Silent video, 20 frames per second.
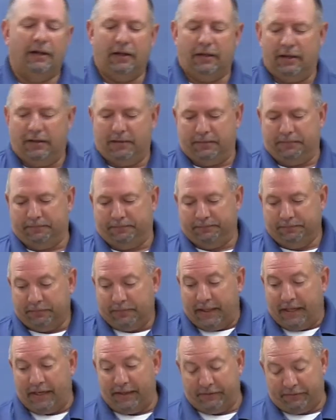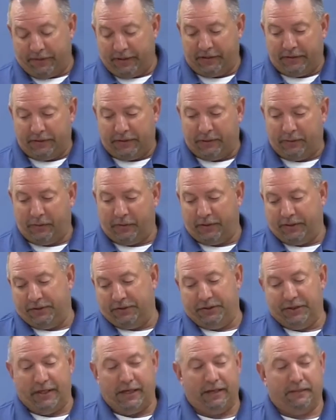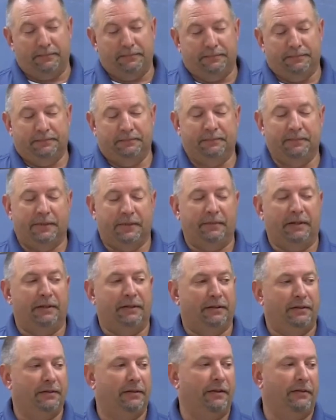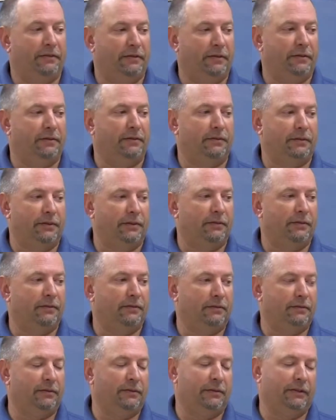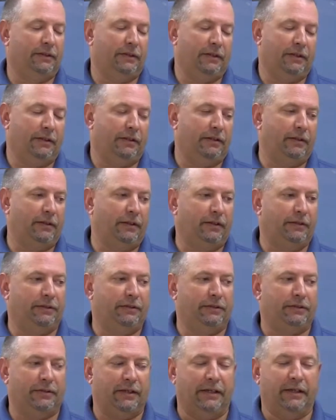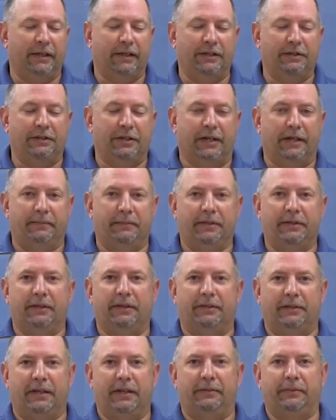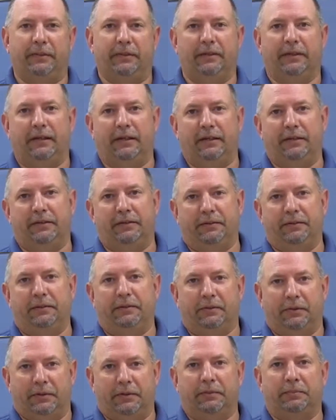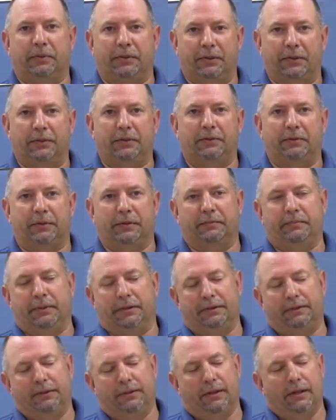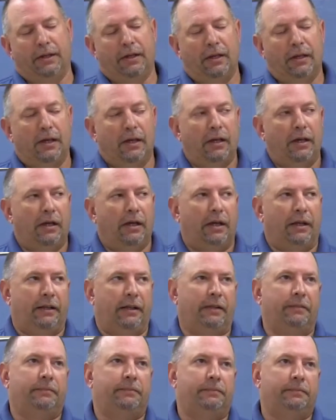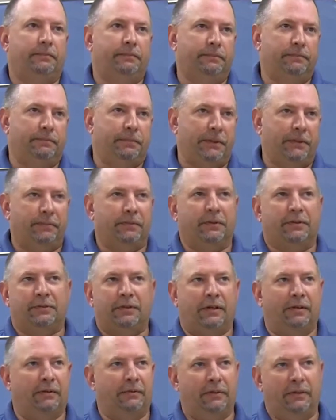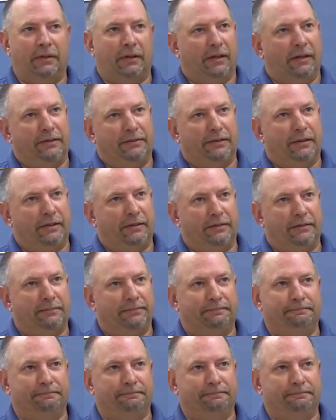and a very rewarding job. I mean, if it's just like any job, you're gonna take what you get into, or you put into it. But I think people are starting to realize that,